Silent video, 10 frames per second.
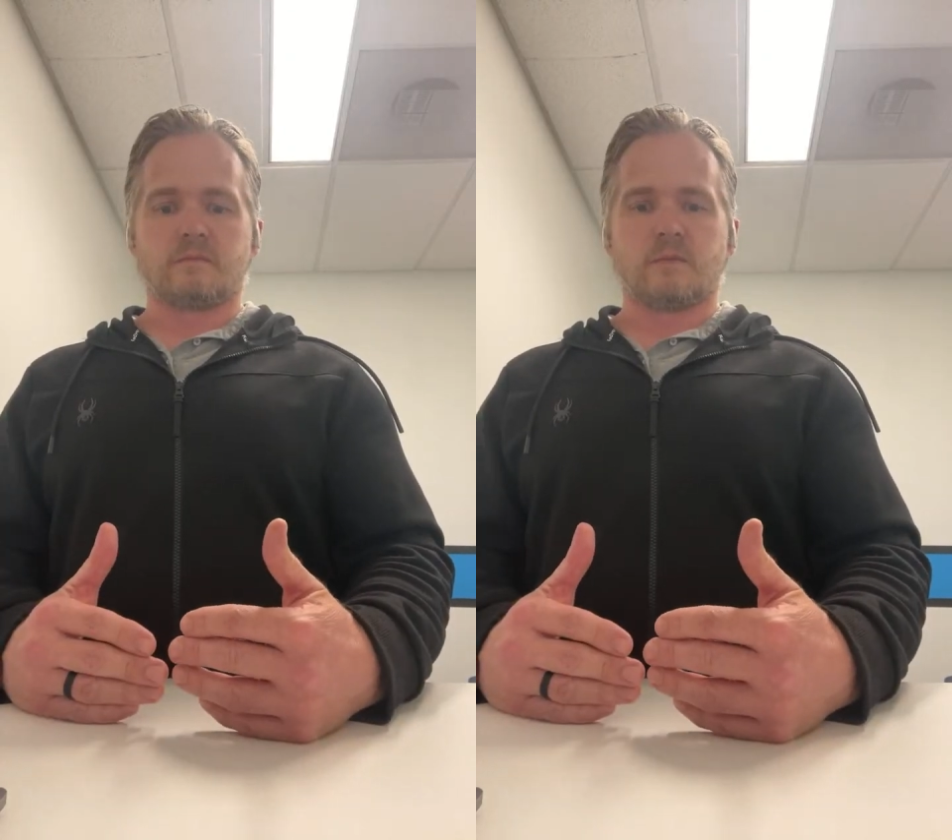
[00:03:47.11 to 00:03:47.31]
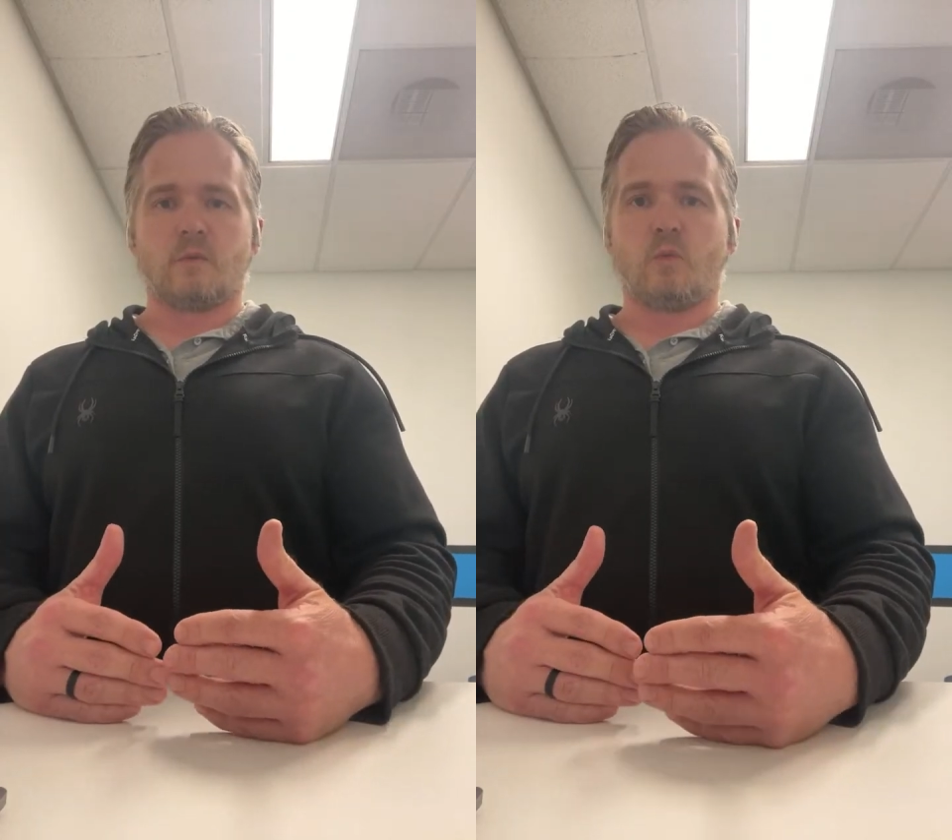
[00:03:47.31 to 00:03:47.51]

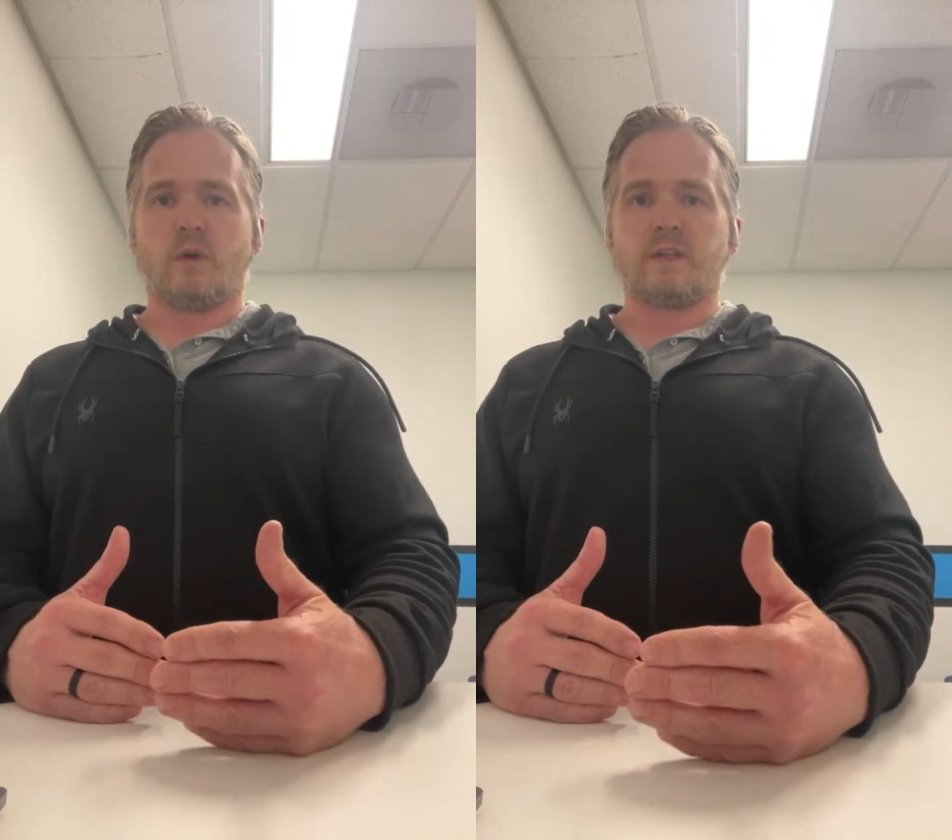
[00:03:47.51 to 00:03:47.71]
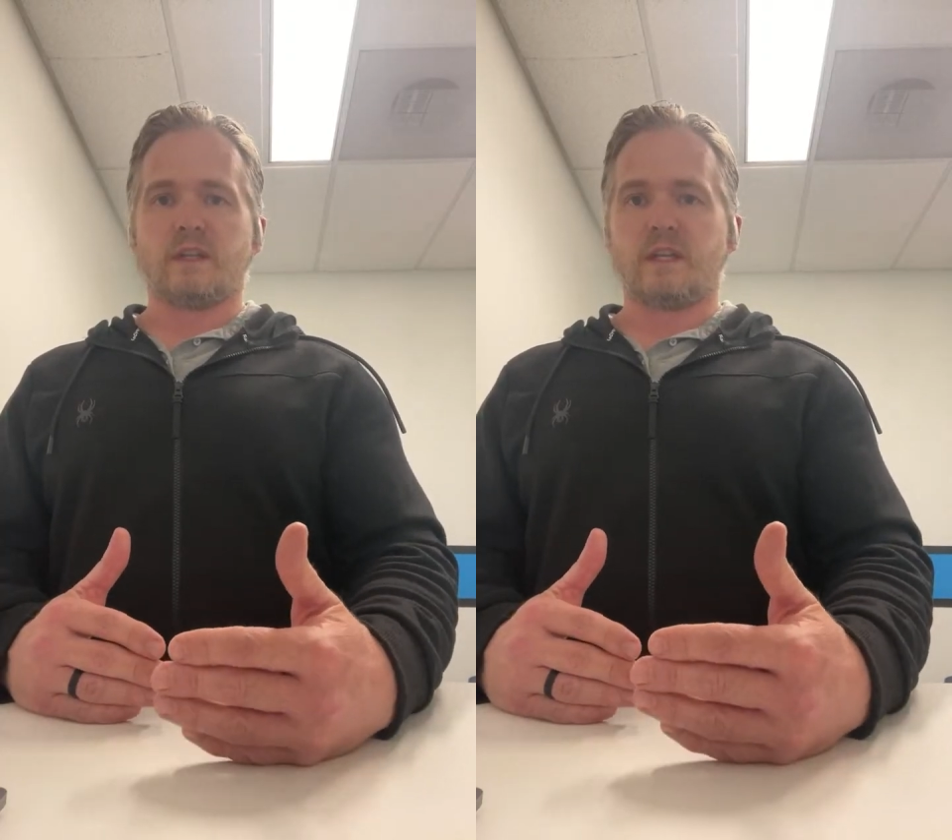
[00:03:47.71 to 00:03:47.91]

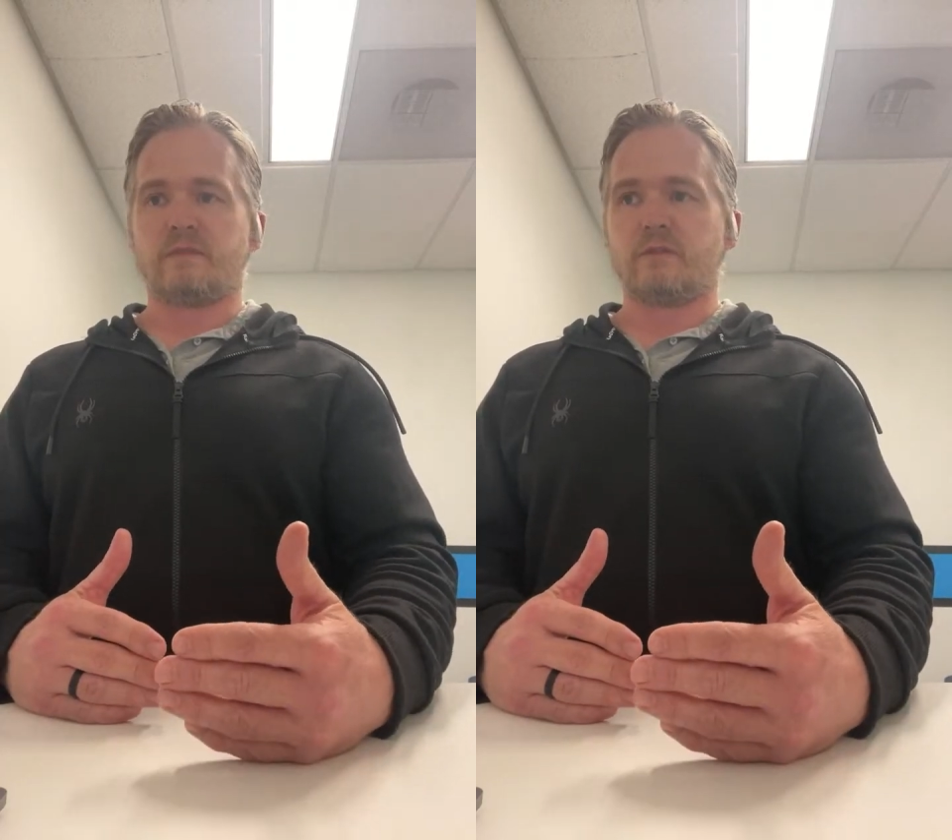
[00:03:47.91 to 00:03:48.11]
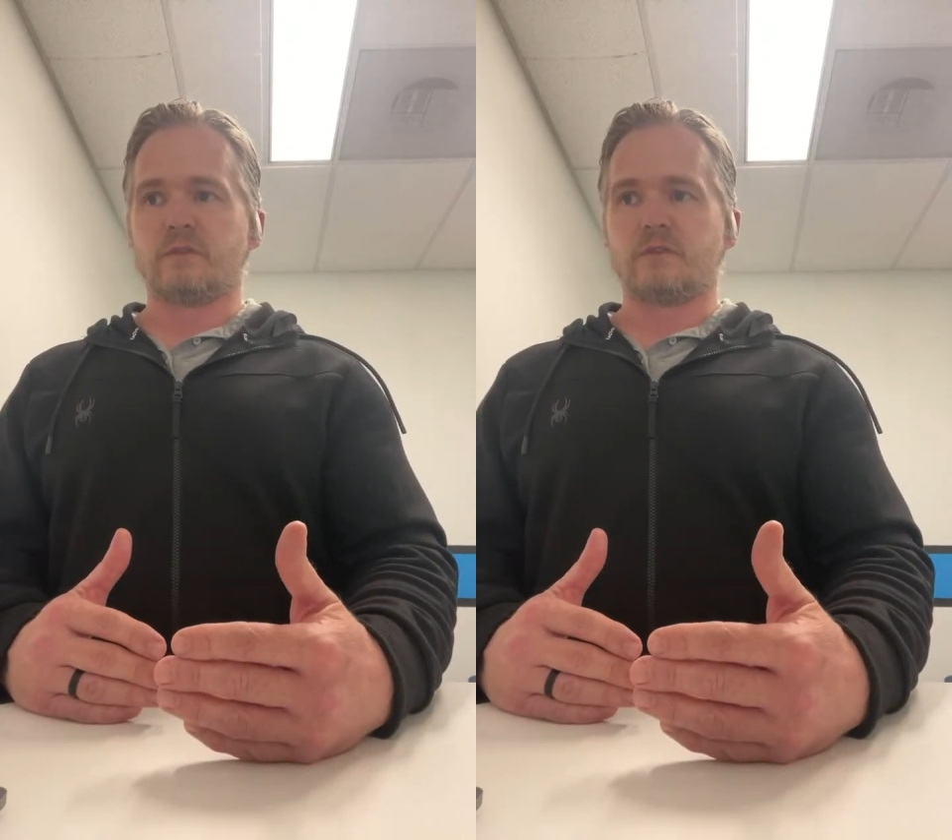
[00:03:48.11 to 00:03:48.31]
one
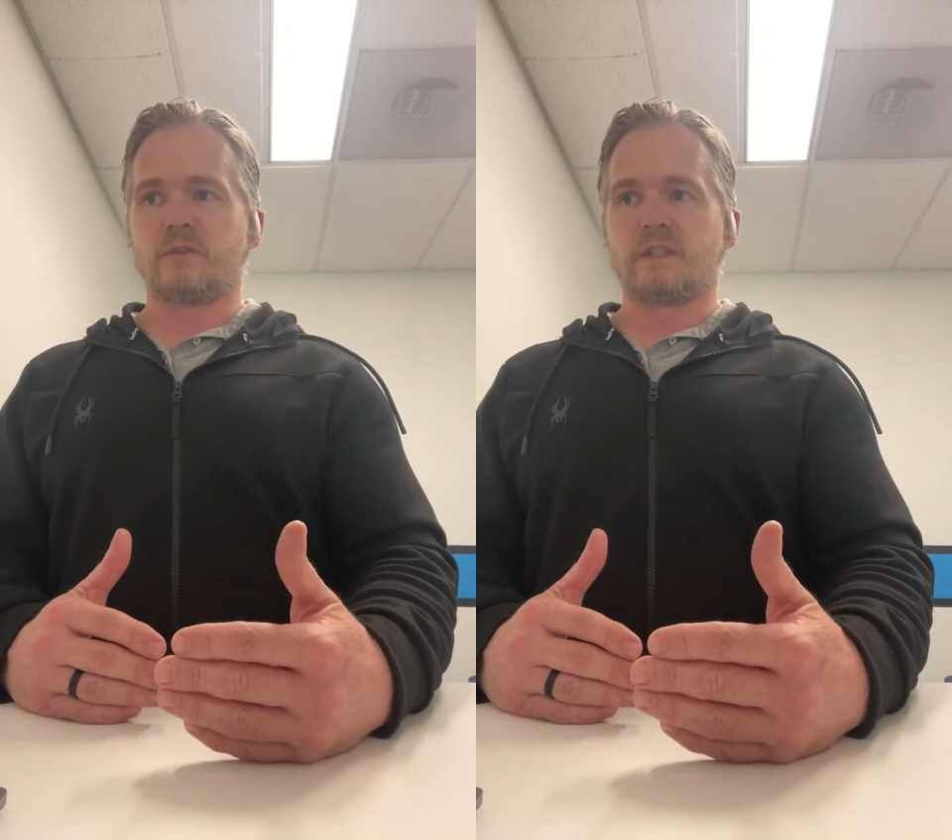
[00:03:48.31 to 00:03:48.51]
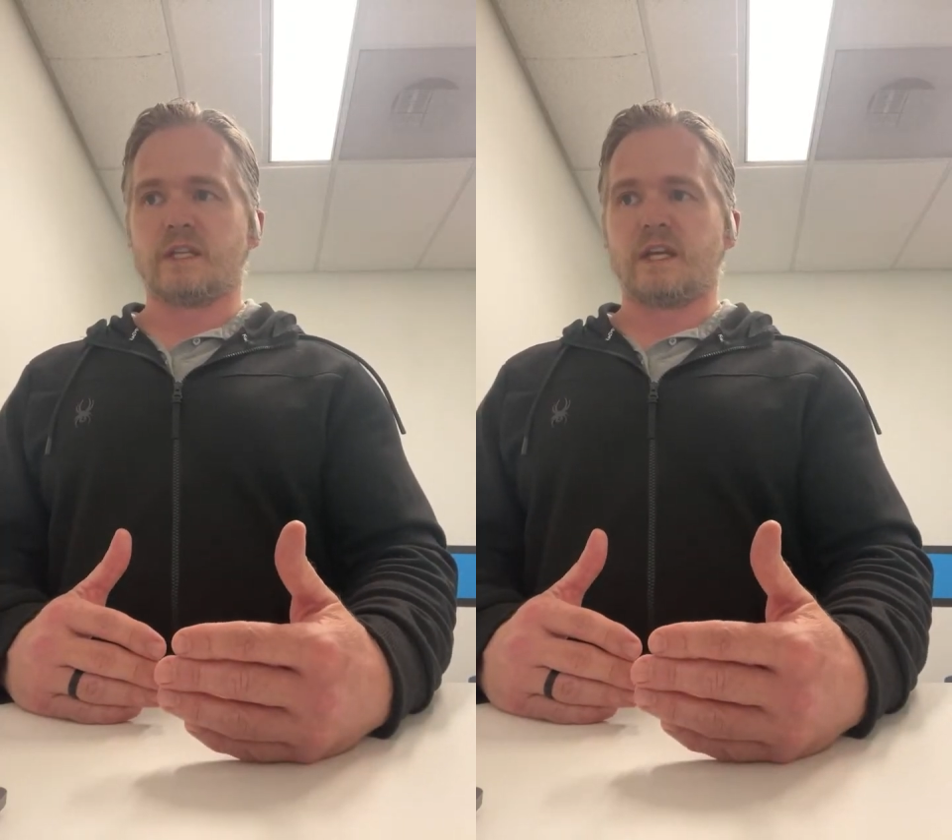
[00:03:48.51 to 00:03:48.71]
level to
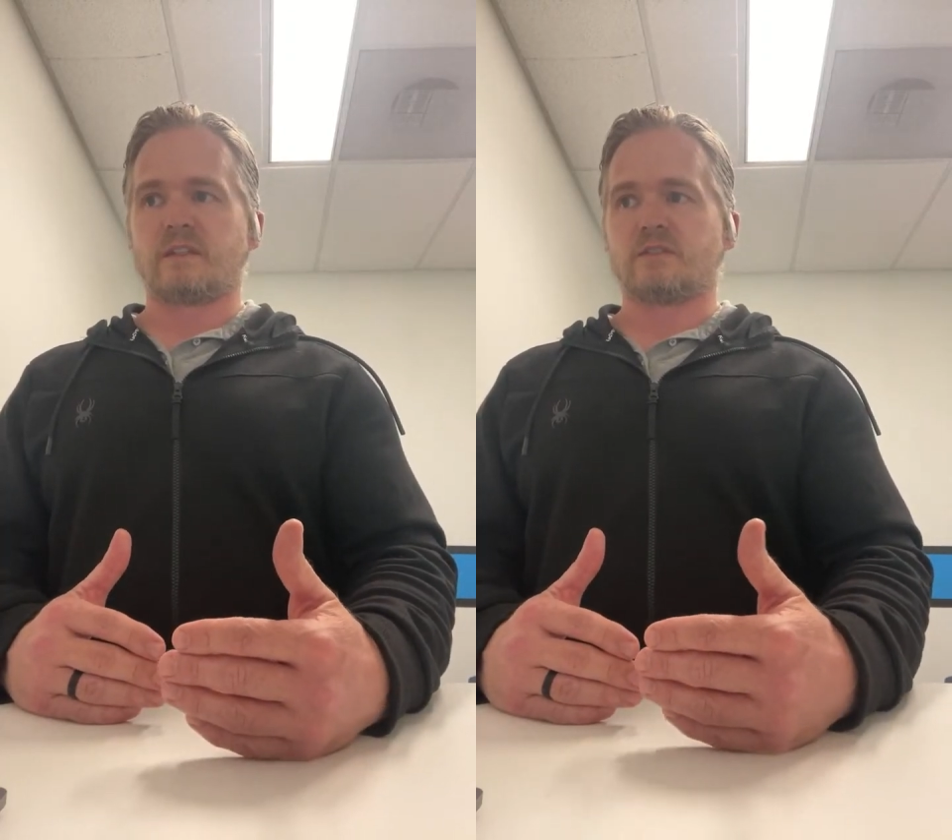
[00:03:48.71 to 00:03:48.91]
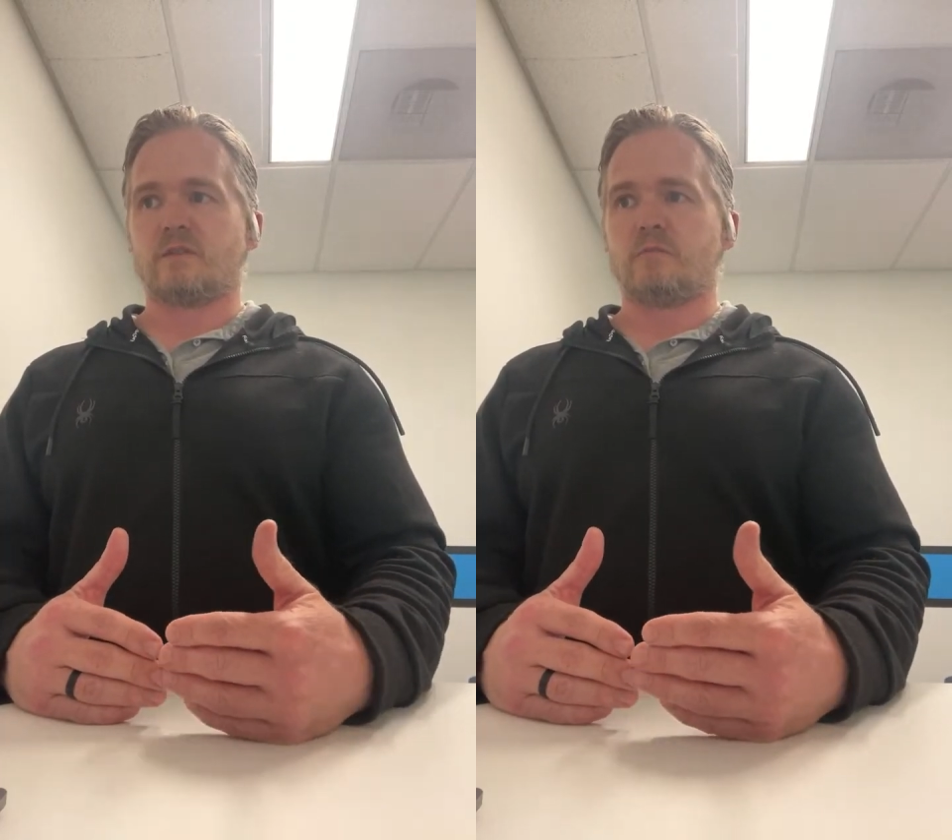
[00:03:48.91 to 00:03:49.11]
the
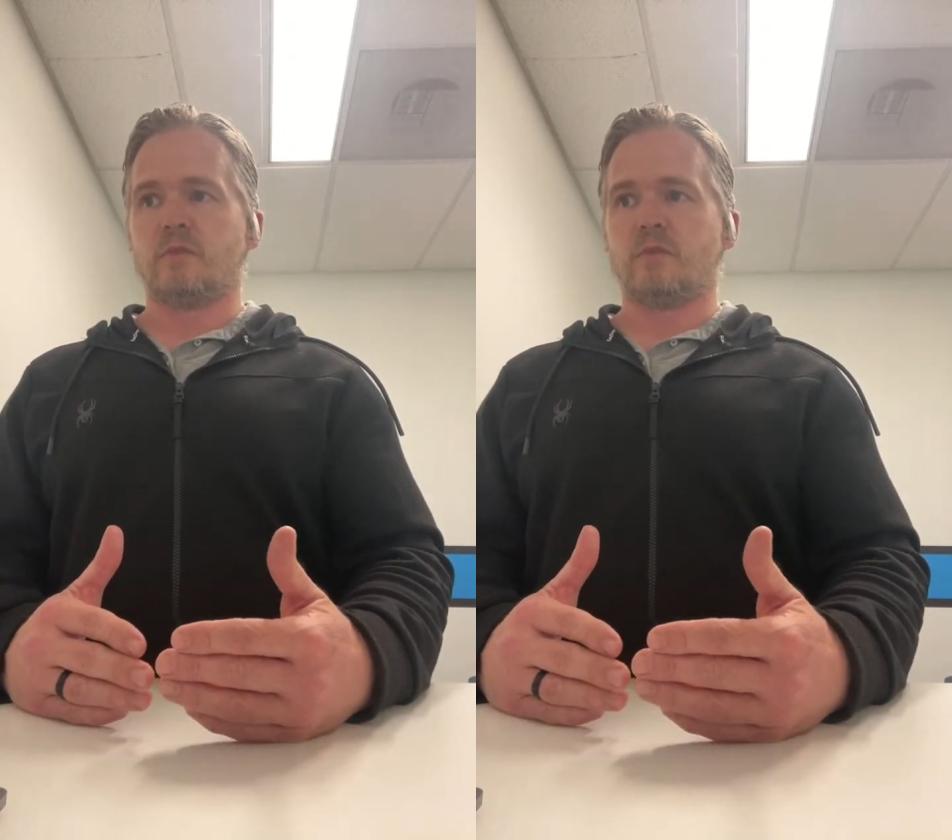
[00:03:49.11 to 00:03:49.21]
next,